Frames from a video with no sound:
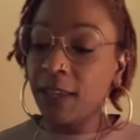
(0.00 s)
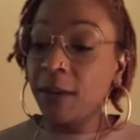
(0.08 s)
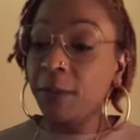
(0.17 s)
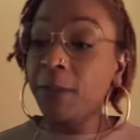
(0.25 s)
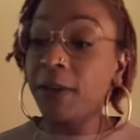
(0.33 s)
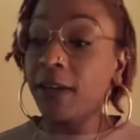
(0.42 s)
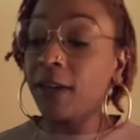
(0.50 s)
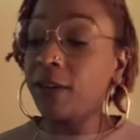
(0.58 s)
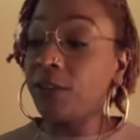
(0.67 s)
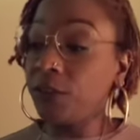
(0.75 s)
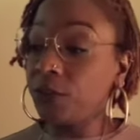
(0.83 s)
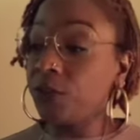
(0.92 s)
But
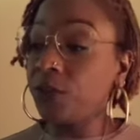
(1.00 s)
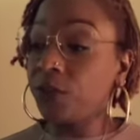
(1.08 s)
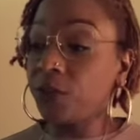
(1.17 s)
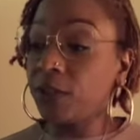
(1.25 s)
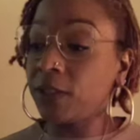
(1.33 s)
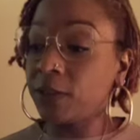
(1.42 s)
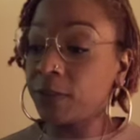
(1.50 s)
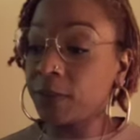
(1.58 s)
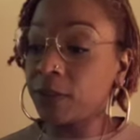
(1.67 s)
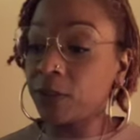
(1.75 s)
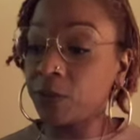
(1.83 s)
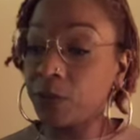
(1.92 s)
you knew that this
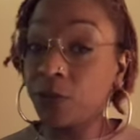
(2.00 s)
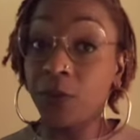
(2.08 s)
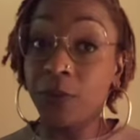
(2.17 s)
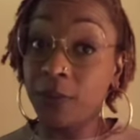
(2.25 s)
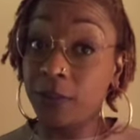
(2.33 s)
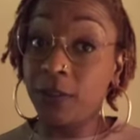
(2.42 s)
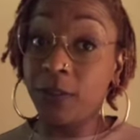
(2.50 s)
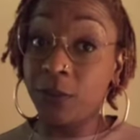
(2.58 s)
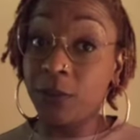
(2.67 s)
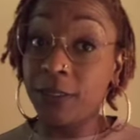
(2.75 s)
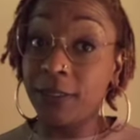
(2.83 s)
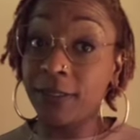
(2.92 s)
person was going to do
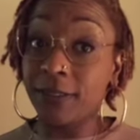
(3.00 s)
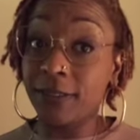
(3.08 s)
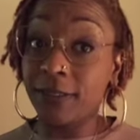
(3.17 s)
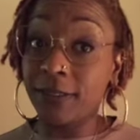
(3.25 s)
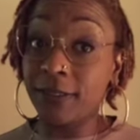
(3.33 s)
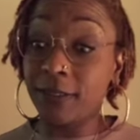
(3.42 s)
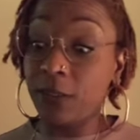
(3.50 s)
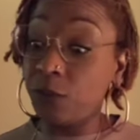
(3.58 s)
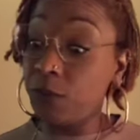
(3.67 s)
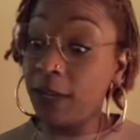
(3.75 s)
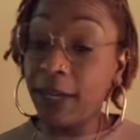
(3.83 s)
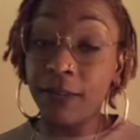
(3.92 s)
this.
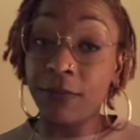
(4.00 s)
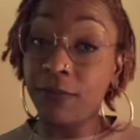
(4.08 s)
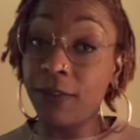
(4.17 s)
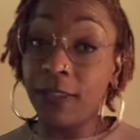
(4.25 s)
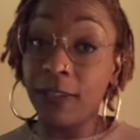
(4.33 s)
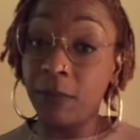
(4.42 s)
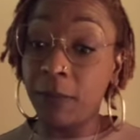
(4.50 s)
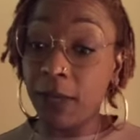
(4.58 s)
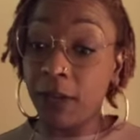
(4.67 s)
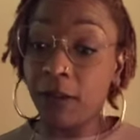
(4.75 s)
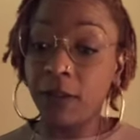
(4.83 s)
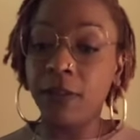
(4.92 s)
You had a feeling
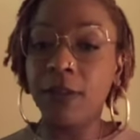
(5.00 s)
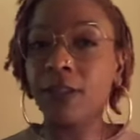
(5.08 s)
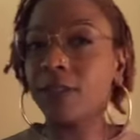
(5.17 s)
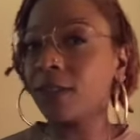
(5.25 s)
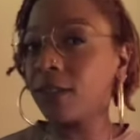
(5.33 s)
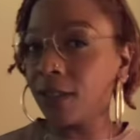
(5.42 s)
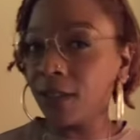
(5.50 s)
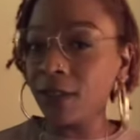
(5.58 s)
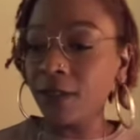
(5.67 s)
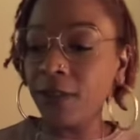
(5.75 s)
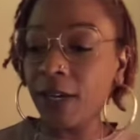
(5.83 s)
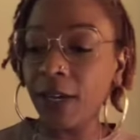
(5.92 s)
about it. They're still
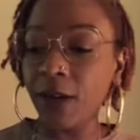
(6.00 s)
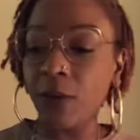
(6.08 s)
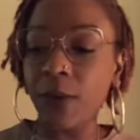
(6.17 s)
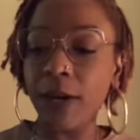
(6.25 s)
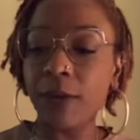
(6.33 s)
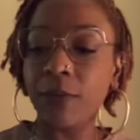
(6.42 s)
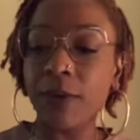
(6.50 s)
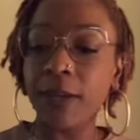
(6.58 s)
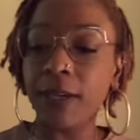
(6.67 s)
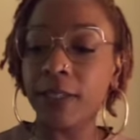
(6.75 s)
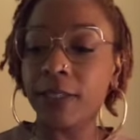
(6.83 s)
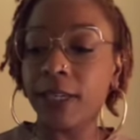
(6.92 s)
not quite
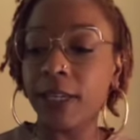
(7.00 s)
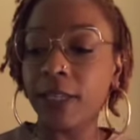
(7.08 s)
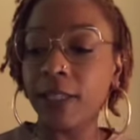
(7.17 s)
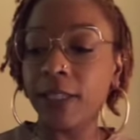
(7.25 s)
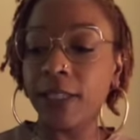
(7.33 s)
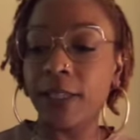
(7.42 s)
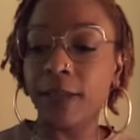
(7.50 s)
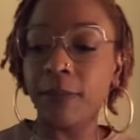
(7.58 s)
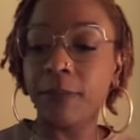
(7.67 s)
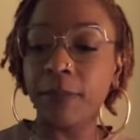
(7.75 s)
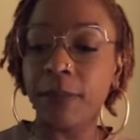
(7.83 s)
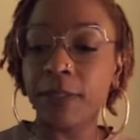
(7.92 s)
ready to take the leap.
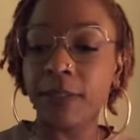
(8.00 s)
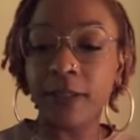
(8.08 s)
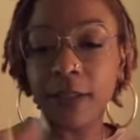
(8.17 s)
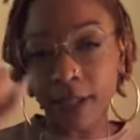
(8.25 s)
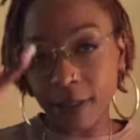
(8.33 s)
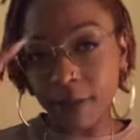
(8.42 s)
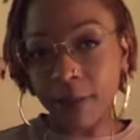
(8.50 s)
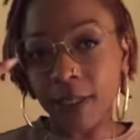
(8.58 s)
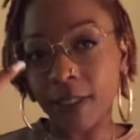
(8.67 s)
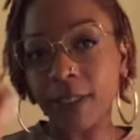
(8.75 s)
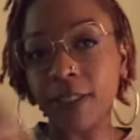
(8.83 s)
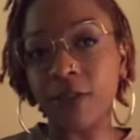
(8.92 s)
They still got some
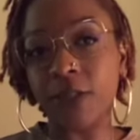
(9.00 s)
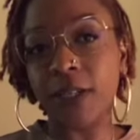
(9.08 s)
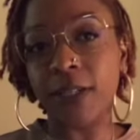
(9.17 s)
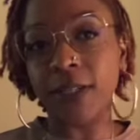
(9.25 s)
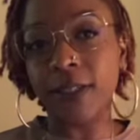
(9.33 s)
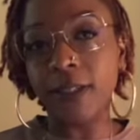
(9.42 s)
things they're trying to